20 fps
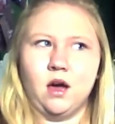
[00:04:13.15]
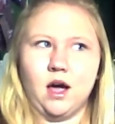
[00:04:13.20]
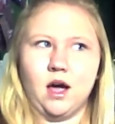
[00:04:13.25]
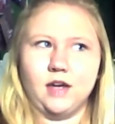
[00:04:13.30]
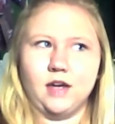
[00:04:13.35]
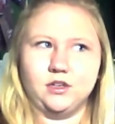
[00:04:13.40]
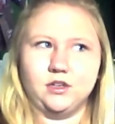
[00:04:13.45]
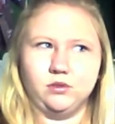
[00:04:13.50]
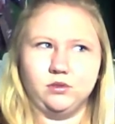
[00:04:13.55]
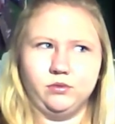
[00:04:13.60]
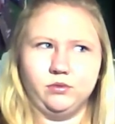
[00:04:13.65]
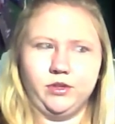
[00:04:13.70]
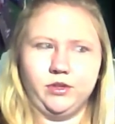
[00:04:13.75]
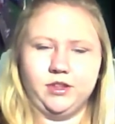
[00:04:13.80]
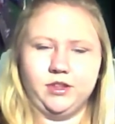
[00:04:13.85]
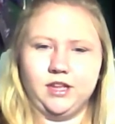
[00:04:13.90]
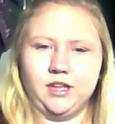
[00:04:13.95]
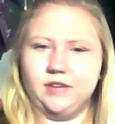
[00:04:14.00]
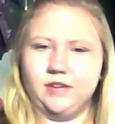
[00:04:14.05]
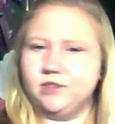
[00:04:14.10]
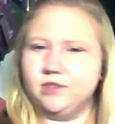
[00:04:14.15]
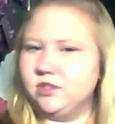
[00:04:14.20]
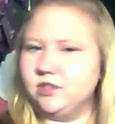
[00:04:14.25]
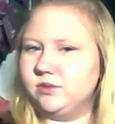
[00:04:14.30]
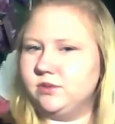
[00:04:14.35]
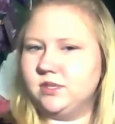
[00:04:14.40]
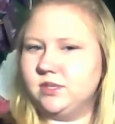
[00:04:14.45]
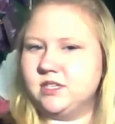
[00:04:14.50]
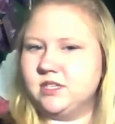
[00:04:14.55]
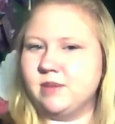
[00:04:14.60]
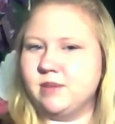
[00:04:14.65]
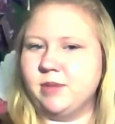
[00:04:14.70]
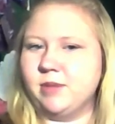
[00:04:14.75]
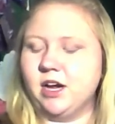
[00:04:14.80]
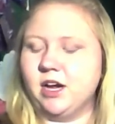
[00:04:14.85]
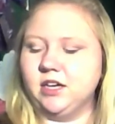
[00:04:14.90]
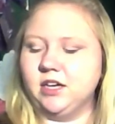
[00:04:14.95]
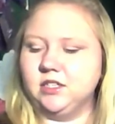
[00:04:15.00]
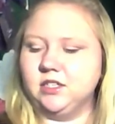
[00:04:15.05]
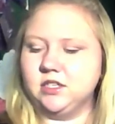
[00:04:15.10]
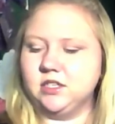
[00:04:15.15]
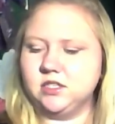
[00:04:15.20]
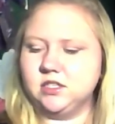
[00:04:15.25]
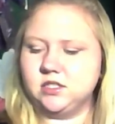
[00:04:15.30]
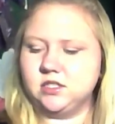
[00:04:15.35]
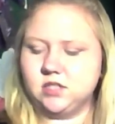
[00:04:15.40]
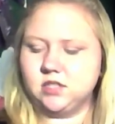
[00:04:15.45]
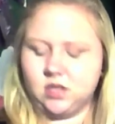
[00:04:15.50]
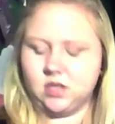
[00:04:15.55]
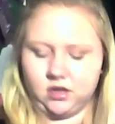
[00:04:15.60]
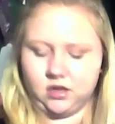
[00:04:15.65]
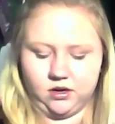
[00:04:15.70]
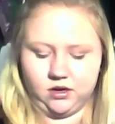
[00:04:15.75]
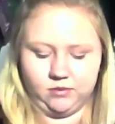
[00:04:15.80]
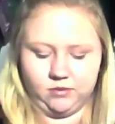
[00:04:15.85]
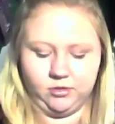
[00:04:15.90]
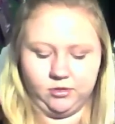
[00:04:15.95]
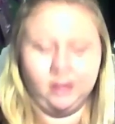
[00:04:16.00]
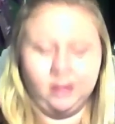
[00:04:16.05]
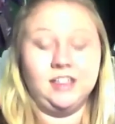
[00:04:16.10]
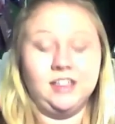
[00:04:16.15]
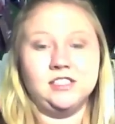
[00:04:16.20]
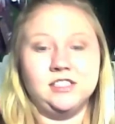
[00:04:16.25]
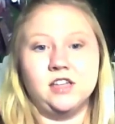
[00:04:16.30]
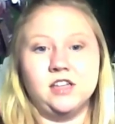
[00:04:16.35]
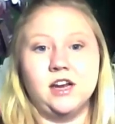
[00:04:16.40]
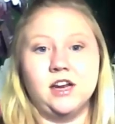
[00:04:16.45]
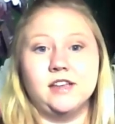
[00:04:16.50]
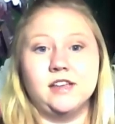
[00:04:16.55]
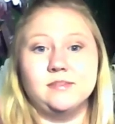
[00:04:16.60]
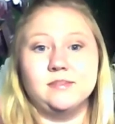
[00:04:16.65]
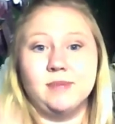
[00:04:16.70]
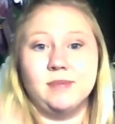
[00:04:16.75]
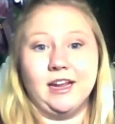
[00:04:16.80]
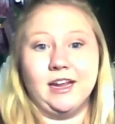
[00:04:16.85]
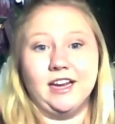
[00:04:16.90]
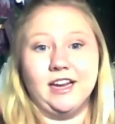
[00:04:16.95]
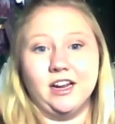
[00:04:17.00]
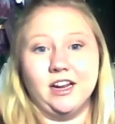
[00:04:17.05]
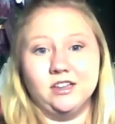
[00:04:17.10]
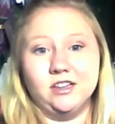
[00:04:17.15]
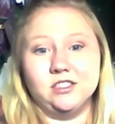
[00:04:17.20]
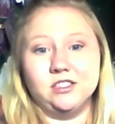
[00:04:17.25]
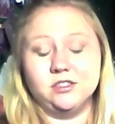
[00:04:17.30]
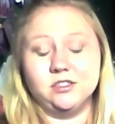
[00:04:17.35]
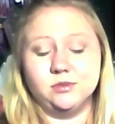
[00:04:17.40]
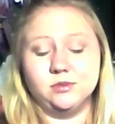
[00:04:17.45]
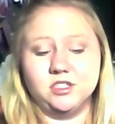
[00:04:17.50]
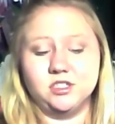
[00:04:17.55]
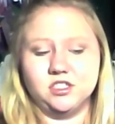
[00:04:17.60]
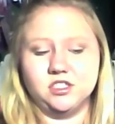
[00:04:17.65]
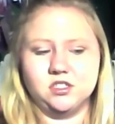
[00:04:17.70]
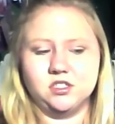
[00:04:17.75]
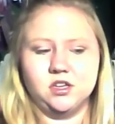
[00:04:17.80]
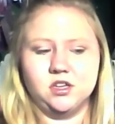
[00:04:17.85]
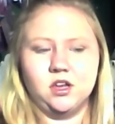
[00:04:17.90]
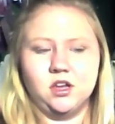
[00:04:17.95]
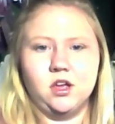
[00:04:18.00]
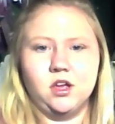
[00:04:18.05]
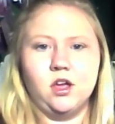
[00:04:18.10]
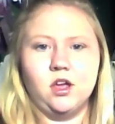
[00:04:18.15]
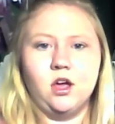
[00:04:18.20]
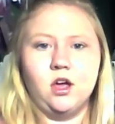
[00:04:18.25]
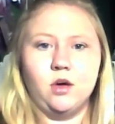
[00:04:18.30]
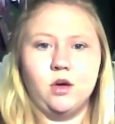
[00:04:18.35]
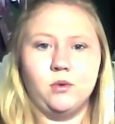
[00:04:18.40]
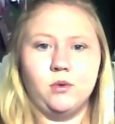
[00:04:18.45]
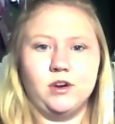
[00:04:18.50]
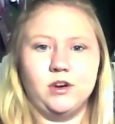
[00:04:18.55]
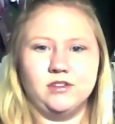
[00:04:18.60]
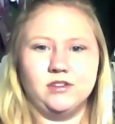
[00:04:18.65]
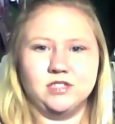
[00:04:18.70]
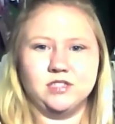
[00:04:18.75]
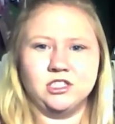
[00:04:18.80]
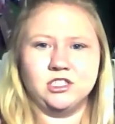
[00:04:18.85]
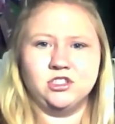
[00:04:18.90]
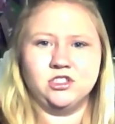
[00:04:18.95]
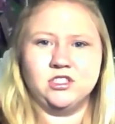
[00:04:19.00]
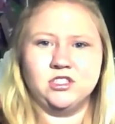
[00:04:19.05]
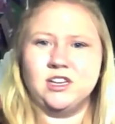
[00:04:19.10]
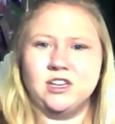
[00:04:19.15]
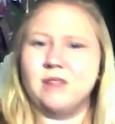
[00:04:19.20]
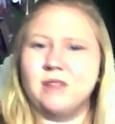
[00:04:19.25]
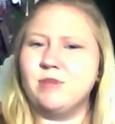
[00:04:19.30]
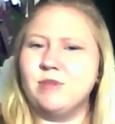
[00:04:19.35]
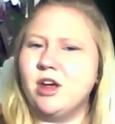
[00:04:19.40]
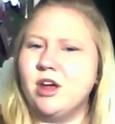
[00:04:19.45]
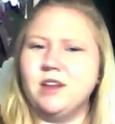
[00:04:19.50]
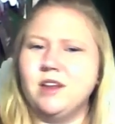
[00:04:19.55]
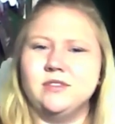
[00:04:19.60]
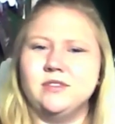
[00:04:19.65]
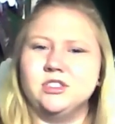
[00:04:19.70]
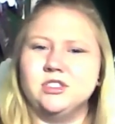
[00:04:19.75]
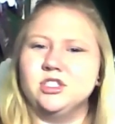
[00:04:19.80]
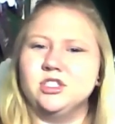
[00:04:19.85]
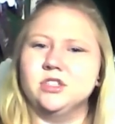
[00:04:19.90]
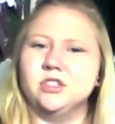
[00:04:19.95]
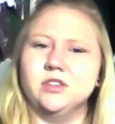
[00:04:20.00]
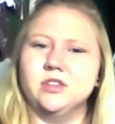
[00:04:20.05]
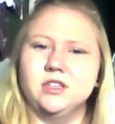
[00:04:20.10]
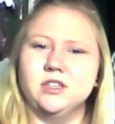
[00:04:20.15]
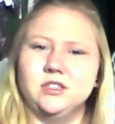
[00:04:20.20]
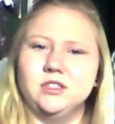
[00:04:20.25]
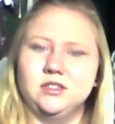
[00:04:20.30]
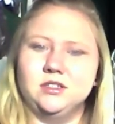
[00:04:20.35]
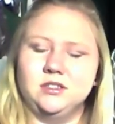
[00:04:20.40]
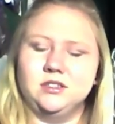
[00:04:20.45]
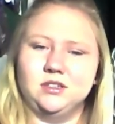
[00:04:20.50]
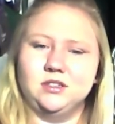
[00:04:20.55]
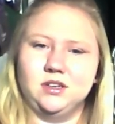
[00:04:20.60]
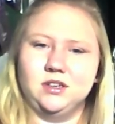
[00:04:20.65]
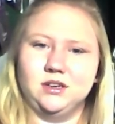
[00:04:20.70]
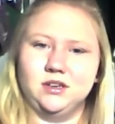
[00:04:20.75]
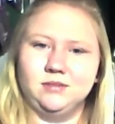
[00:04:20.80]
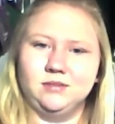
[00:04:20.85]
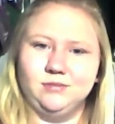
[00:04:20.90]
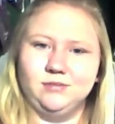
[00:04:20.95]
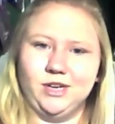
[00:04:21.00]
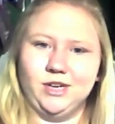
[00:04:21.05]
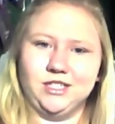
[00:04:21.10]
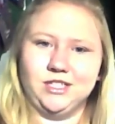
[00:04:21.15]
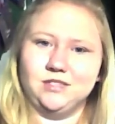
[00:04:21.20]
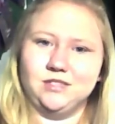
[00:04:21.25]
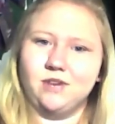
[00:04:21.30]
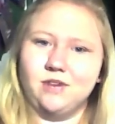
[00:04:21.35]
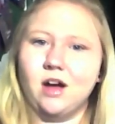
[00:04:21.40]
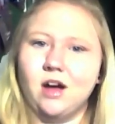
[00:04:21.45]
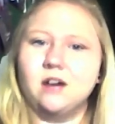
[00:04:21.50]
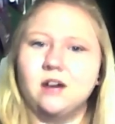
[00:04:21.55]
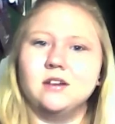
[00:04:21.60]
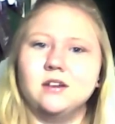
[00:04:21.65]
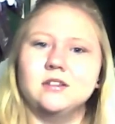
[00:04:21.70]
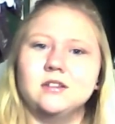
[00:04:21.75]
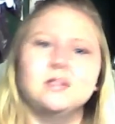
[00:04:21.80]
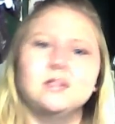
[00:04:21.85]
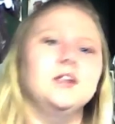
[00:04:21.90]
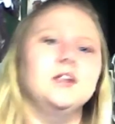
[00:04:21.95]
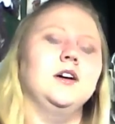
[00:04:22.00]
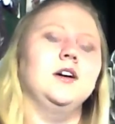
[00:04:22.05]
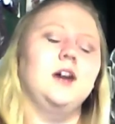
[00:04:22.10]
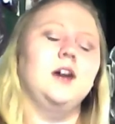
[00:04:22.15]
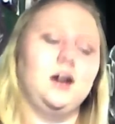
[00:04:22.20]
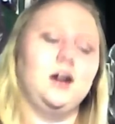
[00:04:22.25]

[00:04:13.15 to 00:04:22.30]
I don't think they have to do with the same characters, um, at least not as main characters, which is what I was interested in. I'm not even sure the um, rest of Hawk, the